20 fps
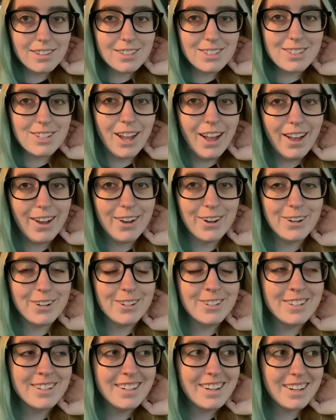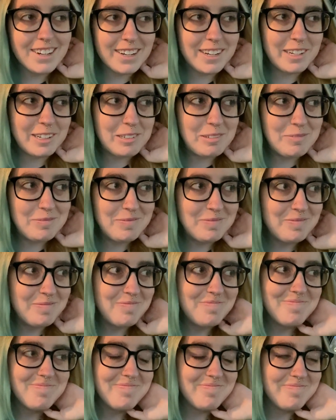so um
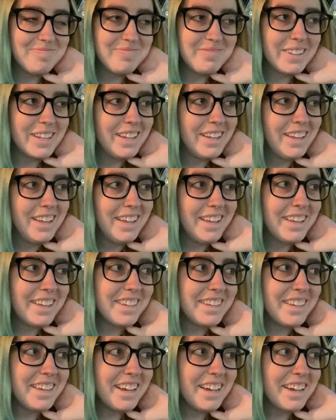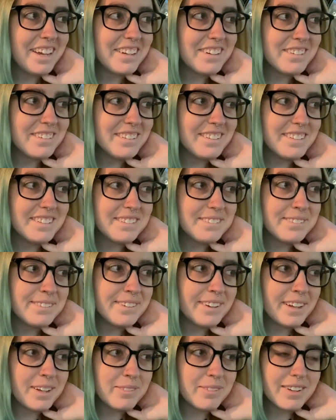yeah I don't know if
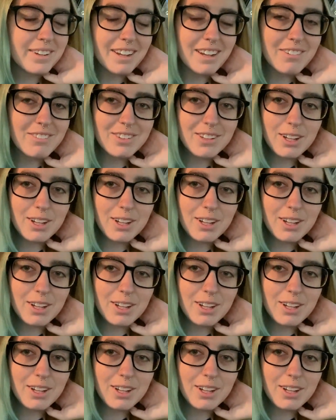I'm gonna have an